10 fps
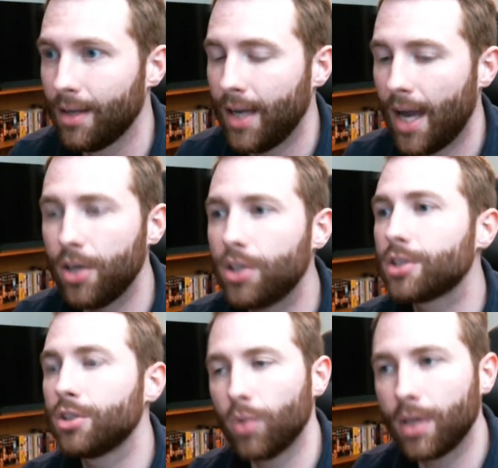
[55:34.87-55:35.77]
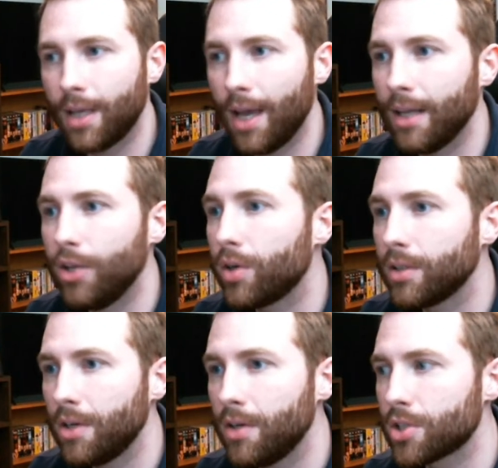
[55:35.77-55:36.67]
and you just do it again, and you
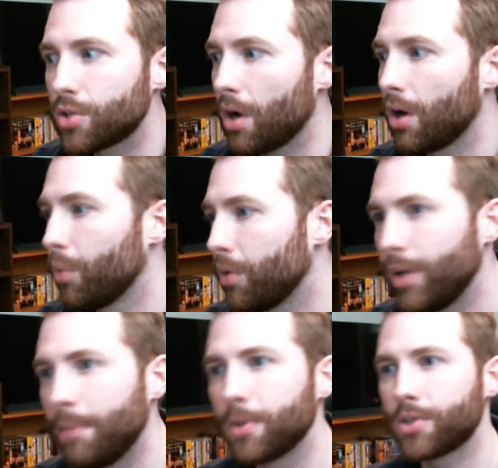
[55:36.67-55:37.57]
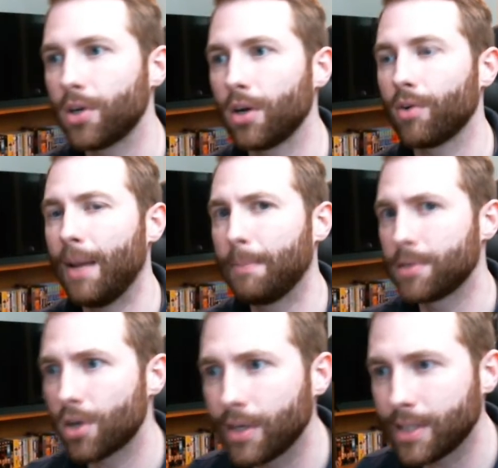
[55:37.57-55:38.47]
continue to struggle. We read Berserk, right?
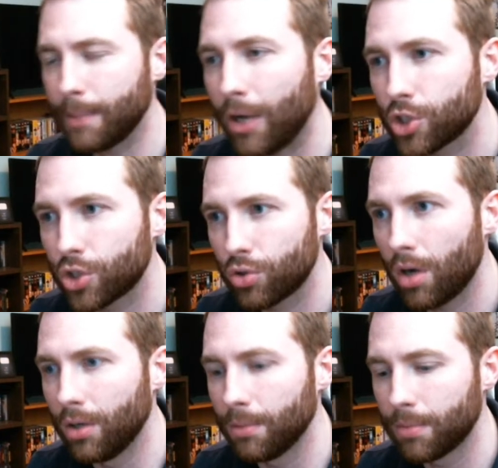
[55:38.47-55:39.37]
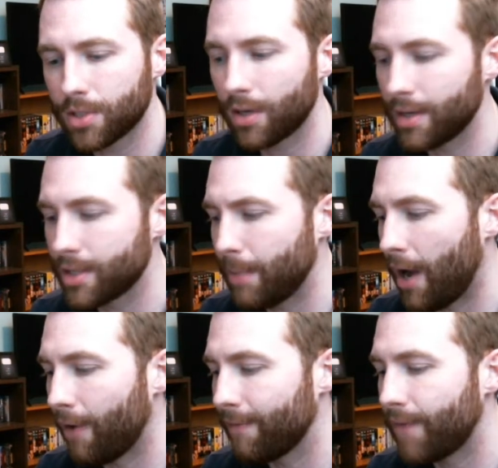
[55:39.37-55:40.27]
Berserk is about struggle. Berserk is
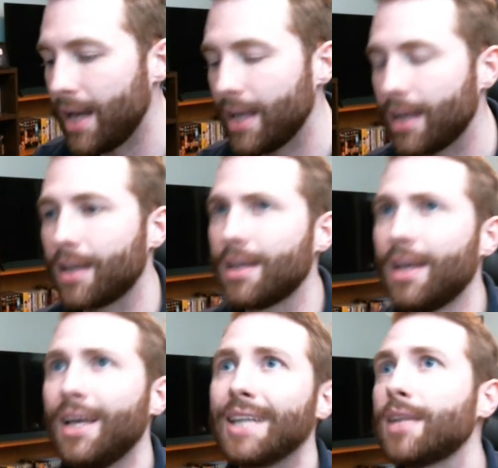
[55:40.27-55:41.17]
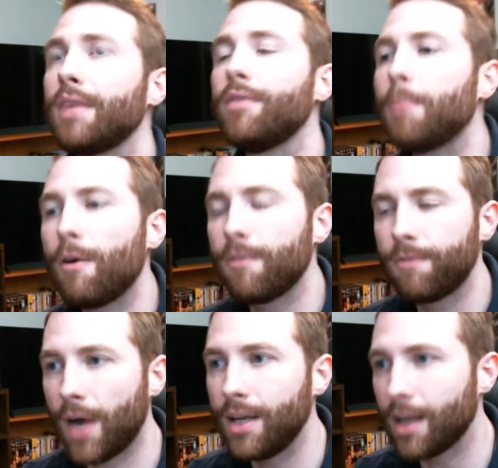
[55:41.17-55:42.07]
about fighting against. It's not even about
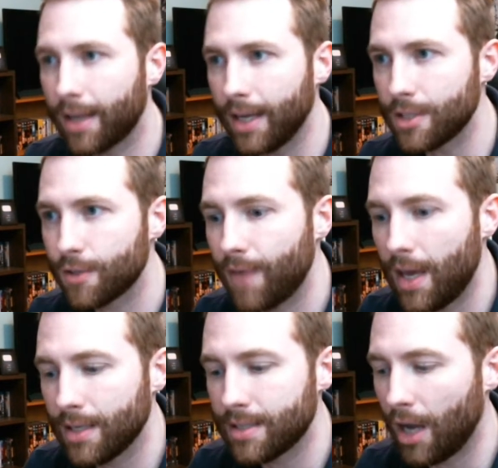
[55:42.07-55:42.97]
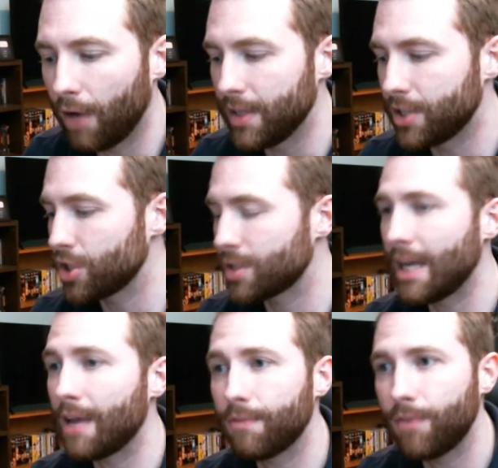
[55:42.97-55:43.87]
fighting against fate itself. It's just
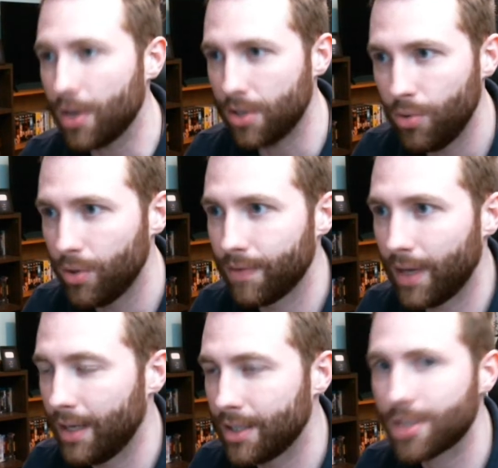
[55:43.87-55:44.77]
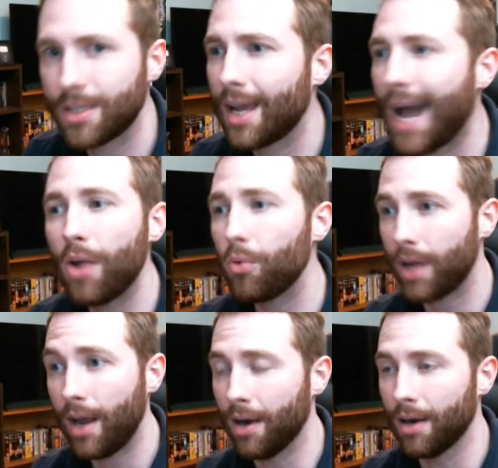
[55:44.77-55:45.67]
saying fuck you to fate. It's just saying, I don't
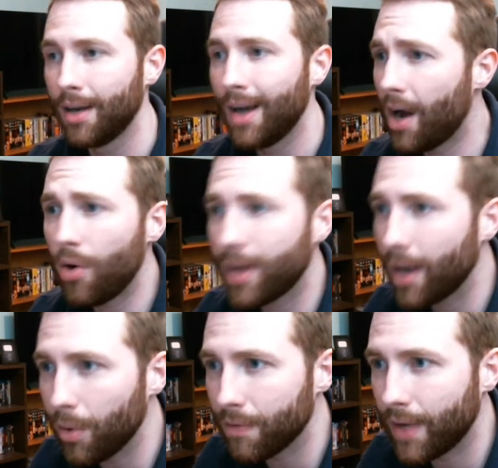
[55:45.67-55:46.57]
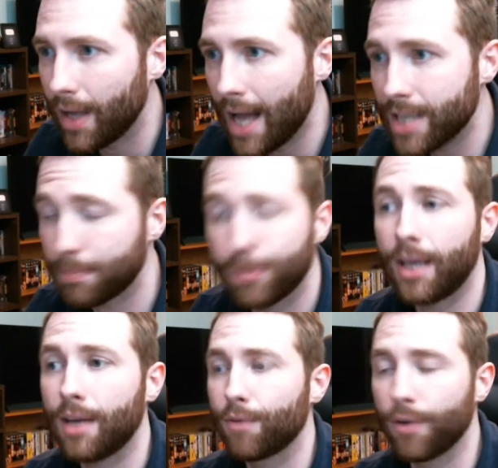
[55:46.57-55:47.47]
care. I don't care what fate has
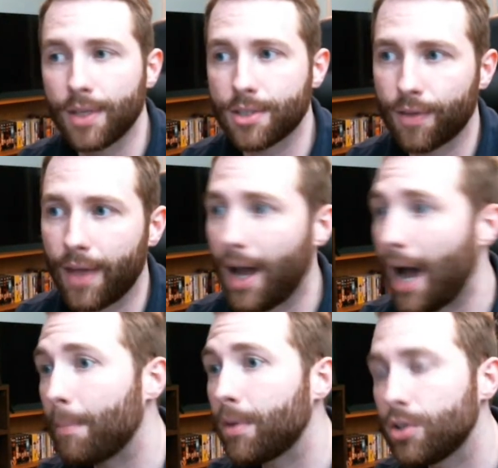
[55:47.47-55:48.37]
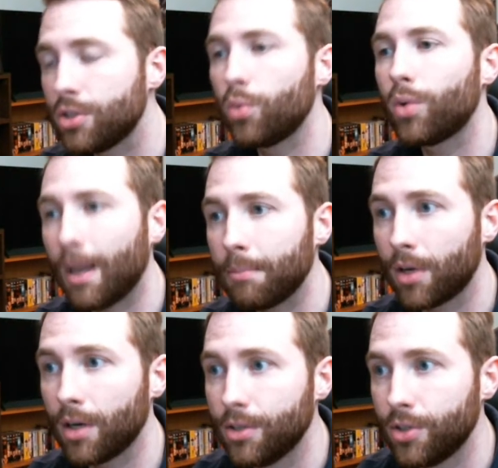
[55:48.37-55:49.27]
planned for this or that. I'm going to do what I'm
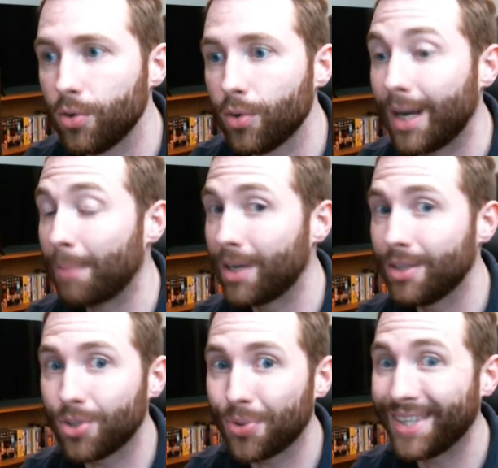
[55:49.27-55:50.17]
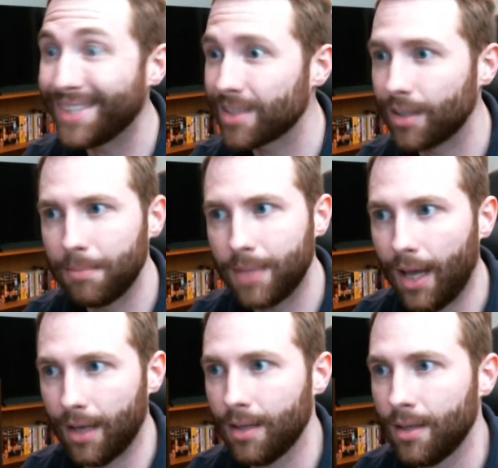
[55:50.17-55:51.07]
going to do, and I'm going to do it until I'm
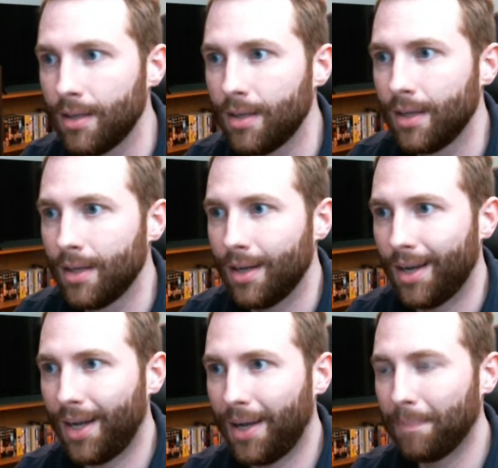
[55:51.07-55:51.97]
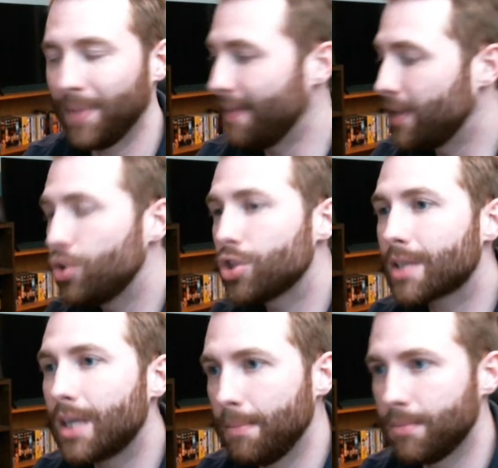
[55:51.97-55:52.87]
dead. And then you just
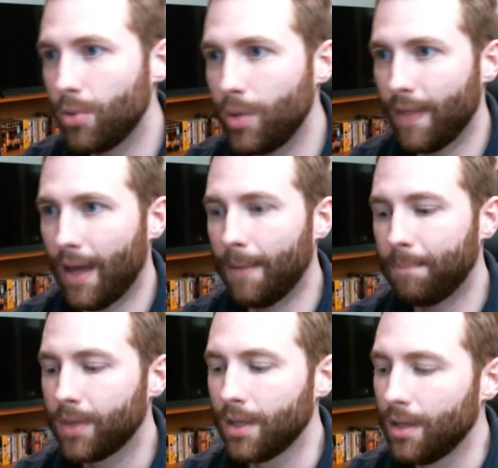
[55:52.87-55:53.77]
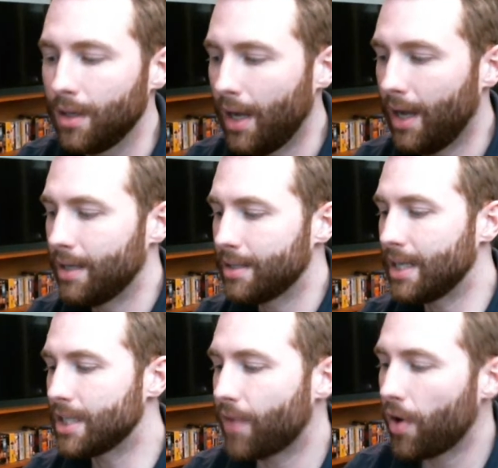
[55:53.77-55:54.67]
keep doing that. And
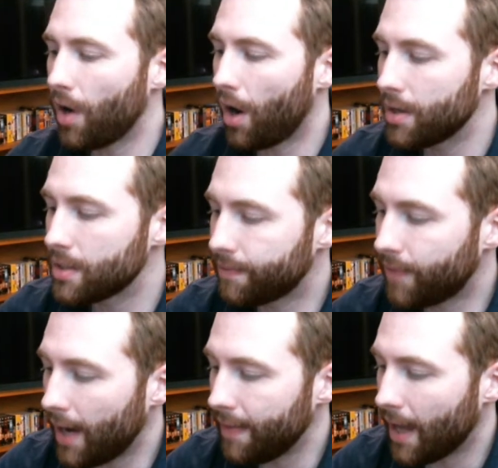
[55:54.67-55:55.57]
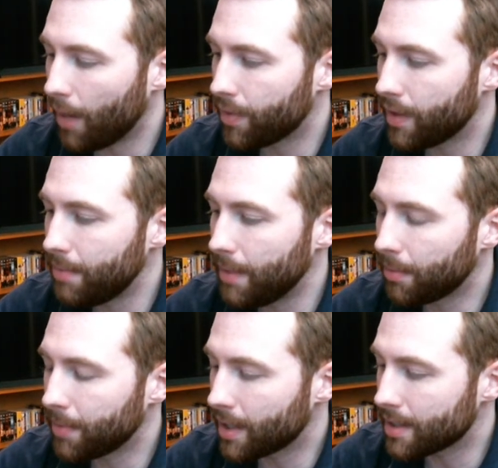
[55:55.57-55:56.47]
it's very hard to find that within people,
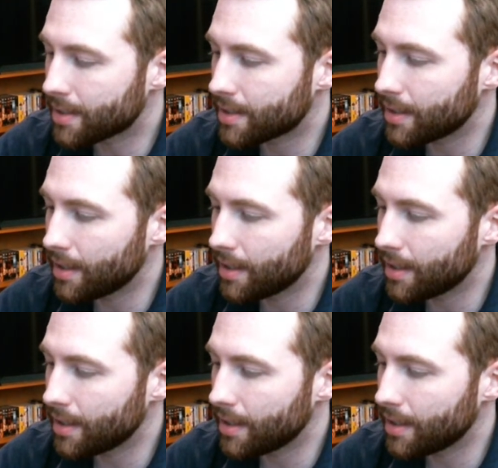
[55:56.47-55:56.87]
because